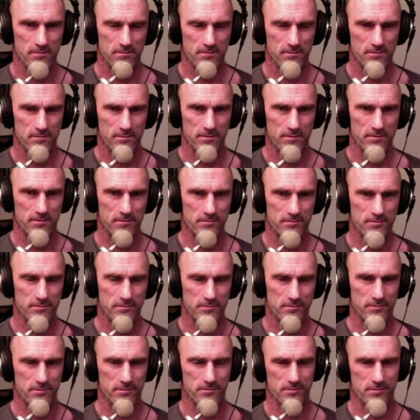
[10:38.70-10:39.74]
Get those two
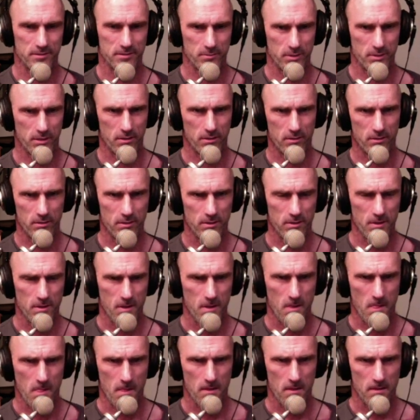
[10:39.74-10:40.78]
zeros. There we go.
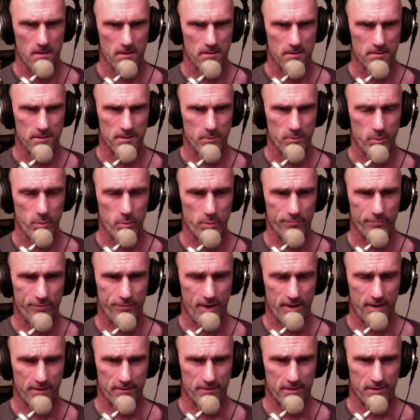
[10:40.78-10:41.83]
Then we would
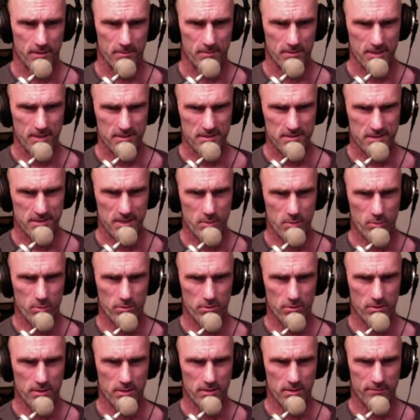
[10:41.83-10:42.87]
find it there. But let's say we're
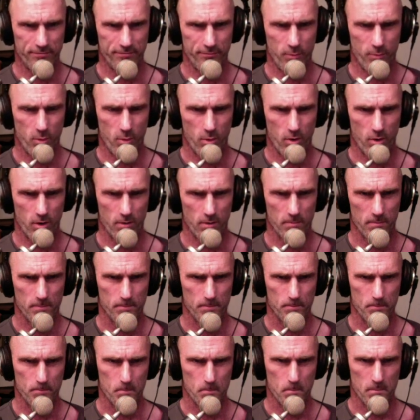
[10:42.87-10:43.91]
looking for,
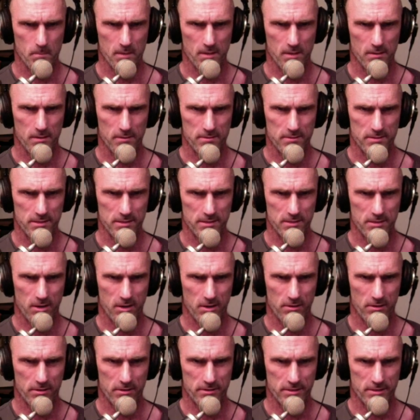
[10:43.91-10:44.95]
let's say
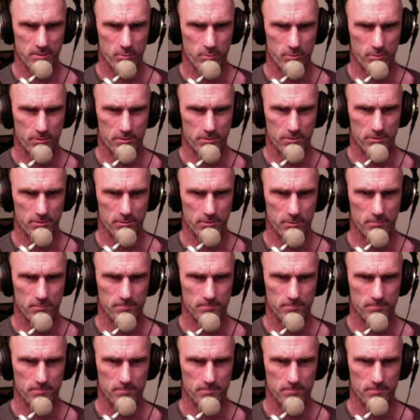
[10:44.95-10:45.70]
target is equal to